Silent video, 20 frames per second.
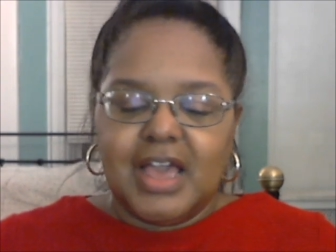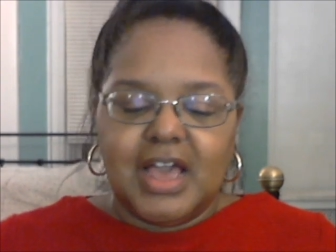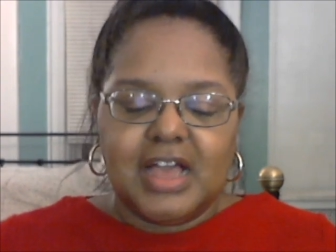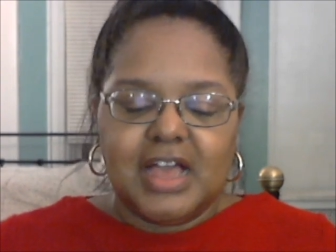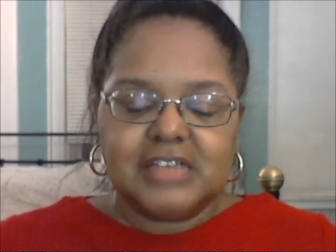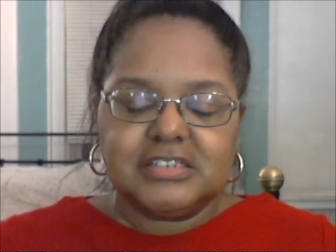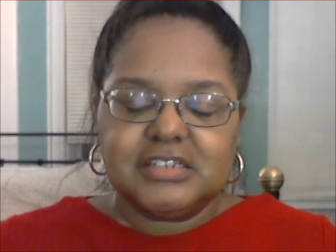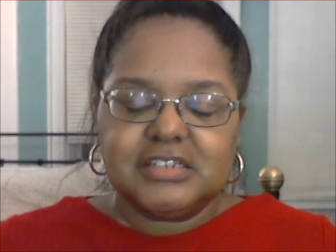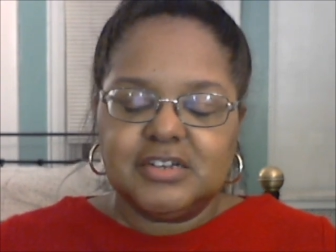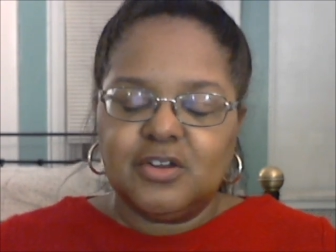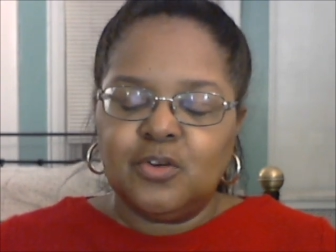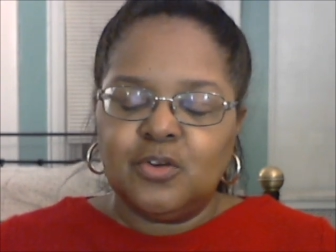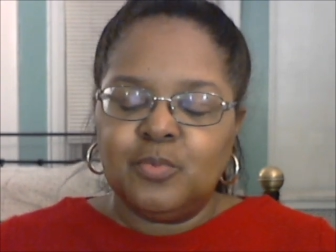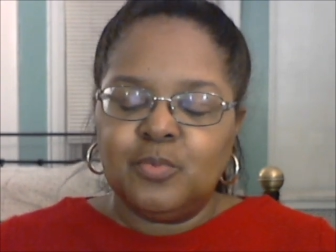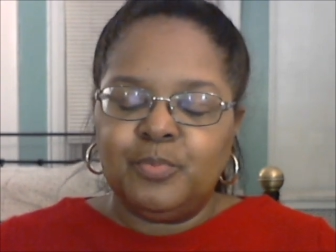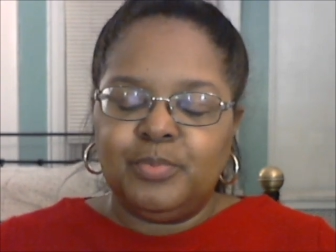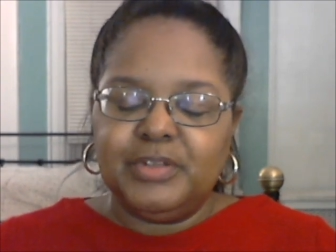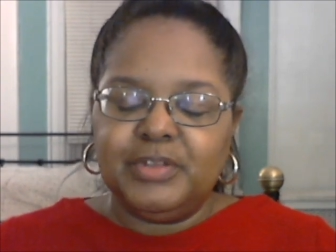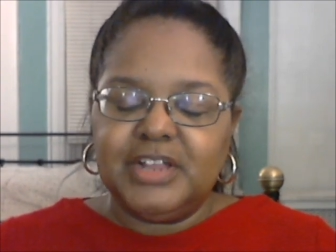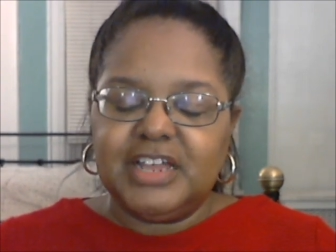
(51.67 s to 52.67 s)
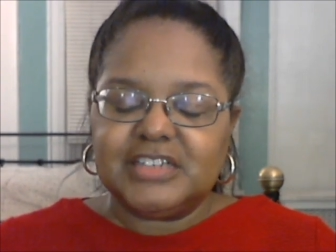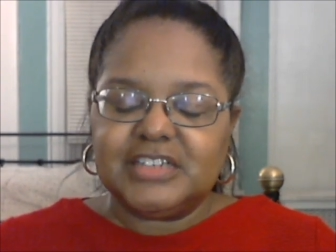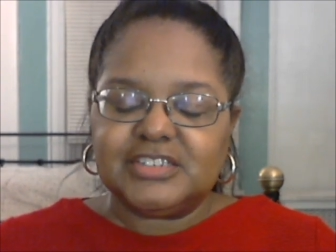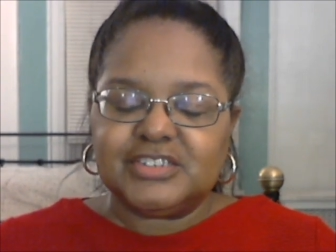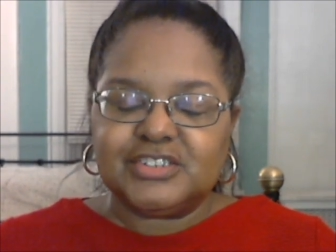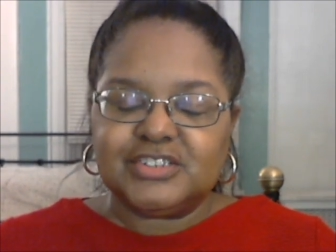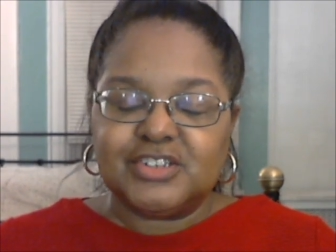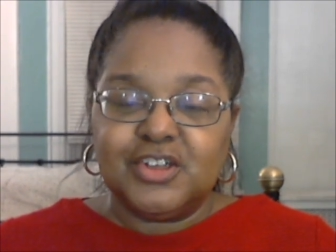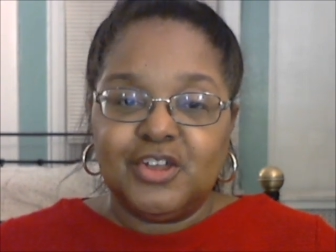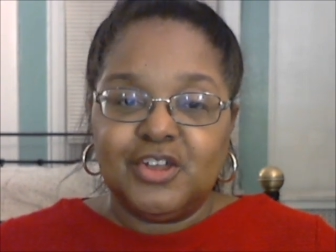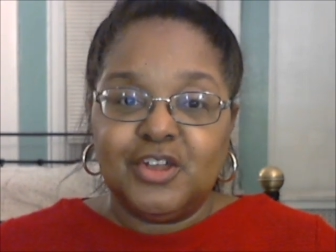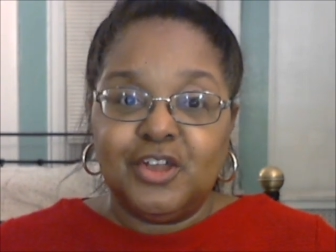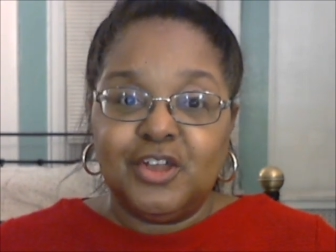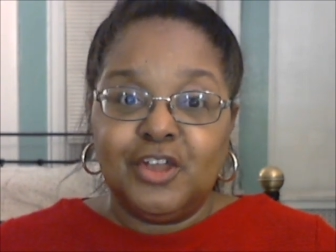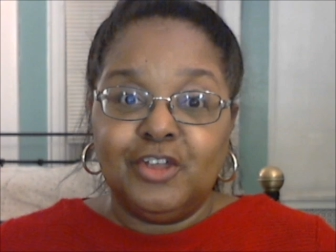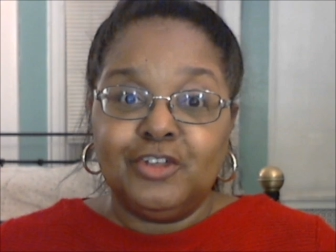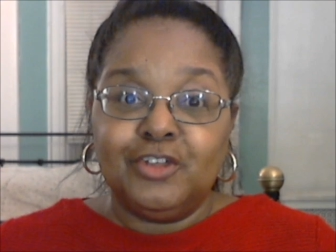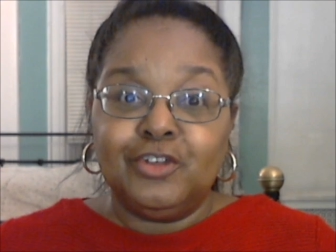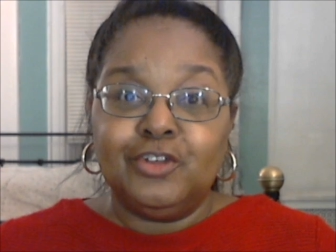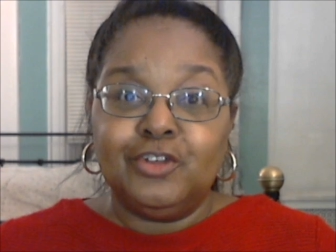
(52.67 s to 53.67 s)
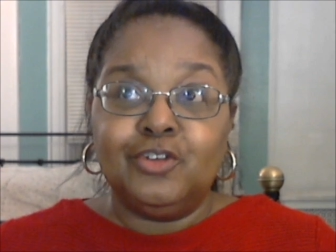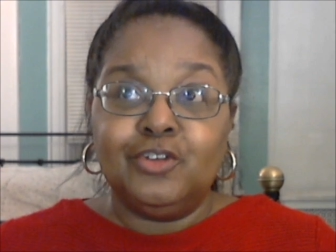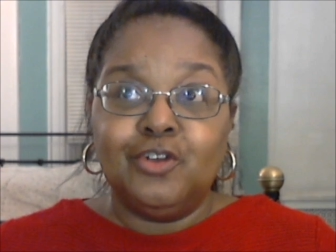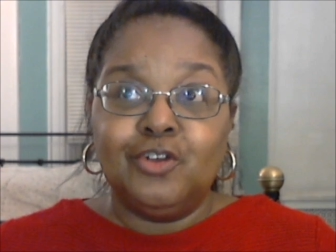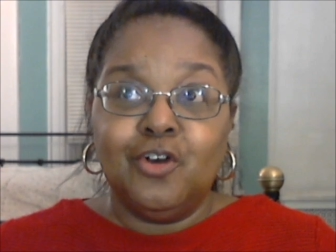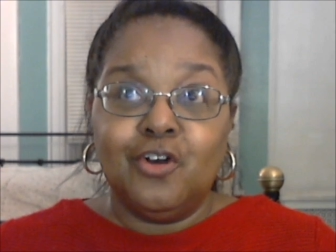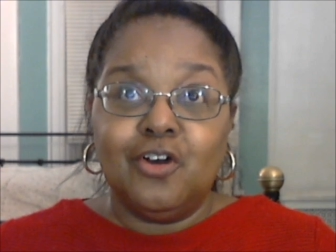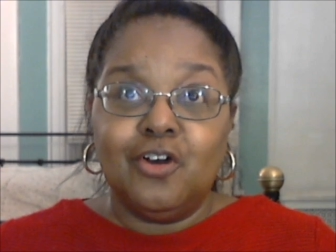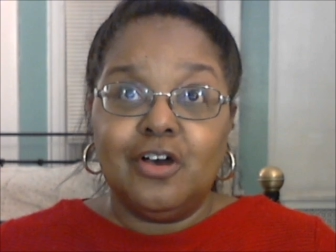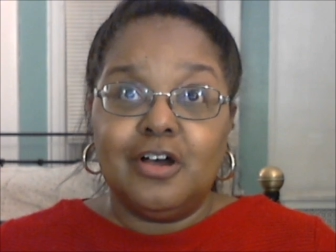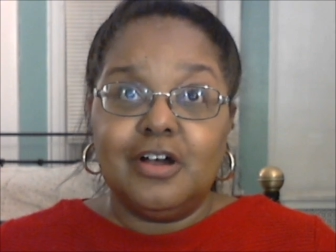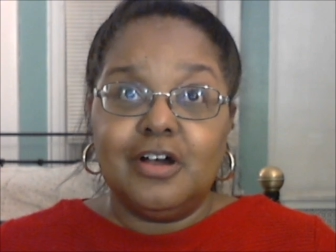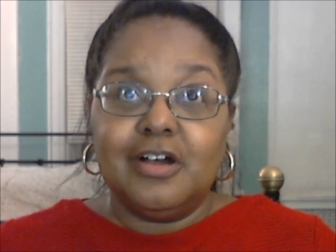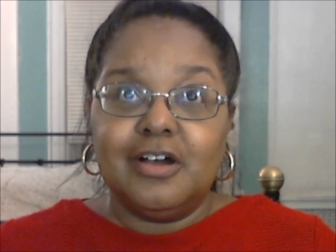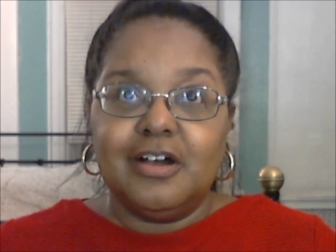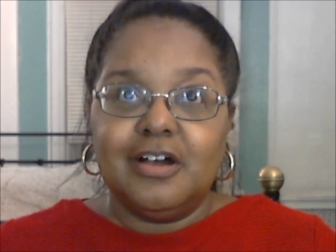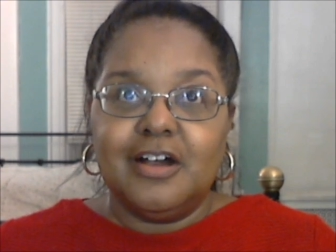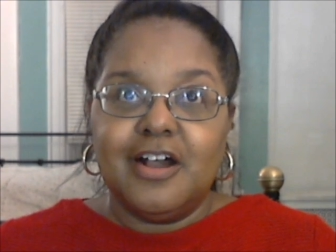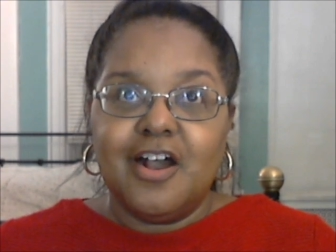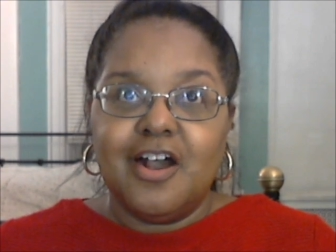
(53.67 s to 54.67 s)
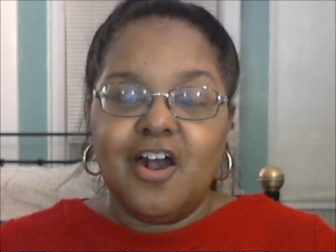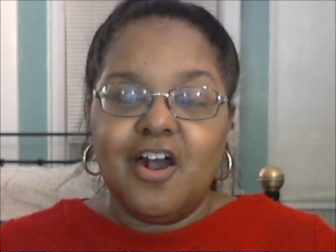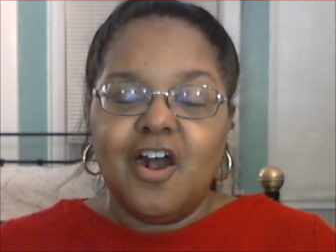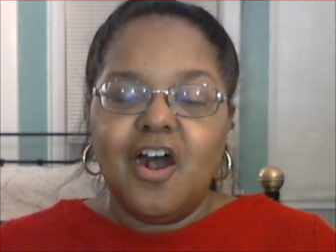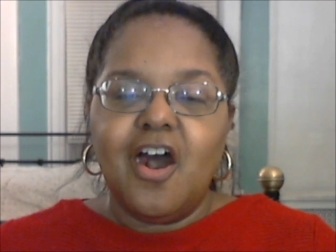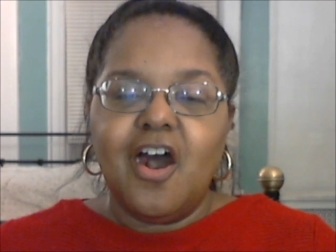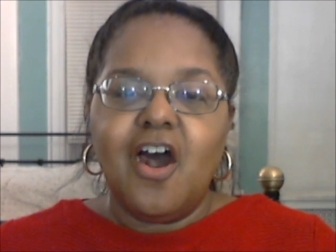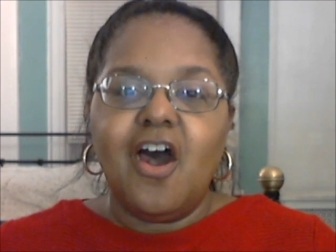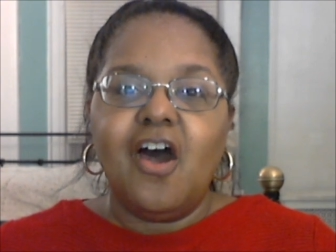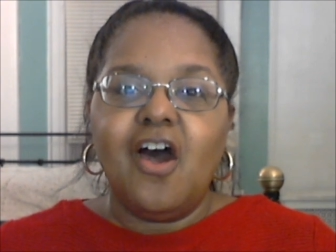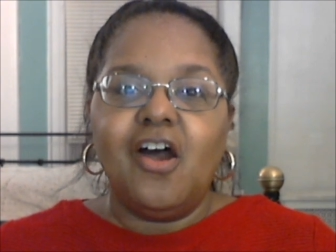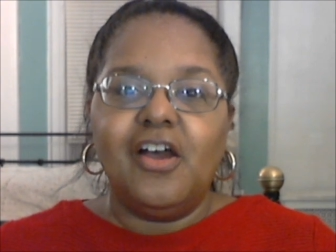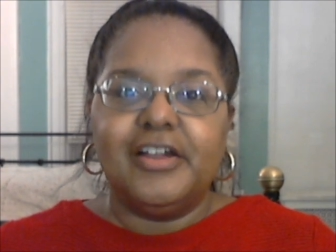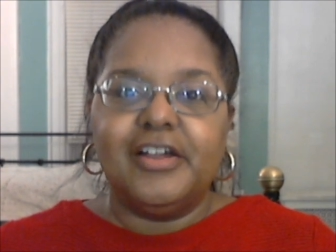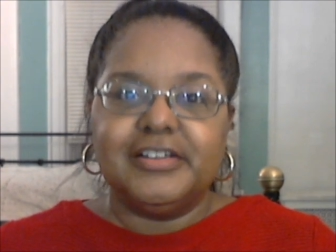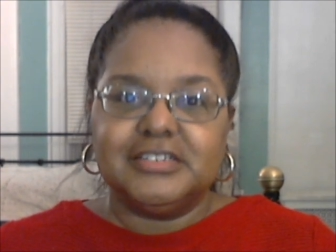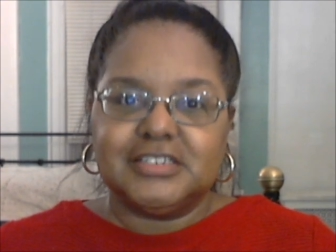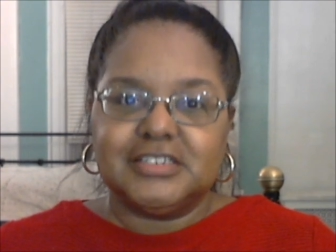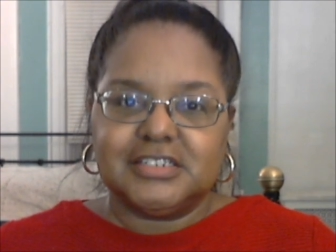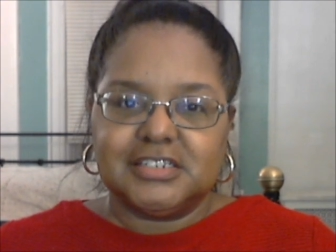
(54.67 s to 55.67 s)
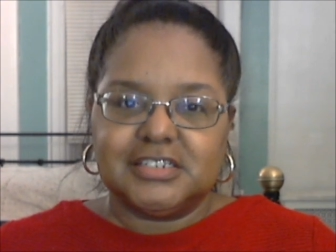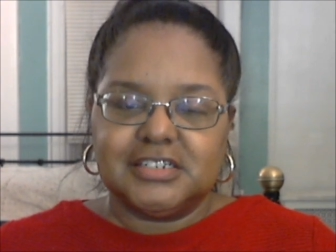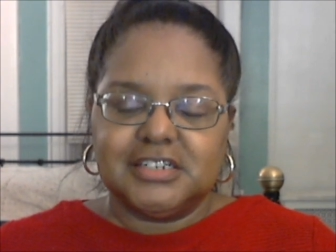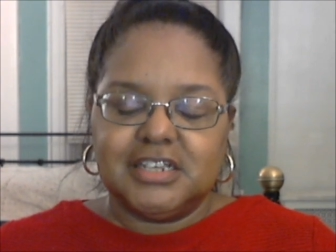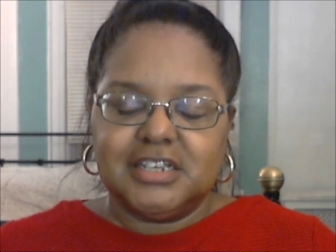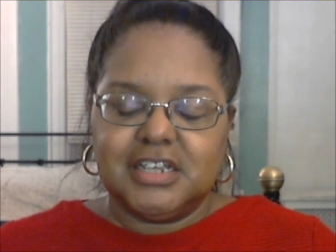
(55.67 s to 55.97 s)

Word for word: I said, "Oh, bless your heart."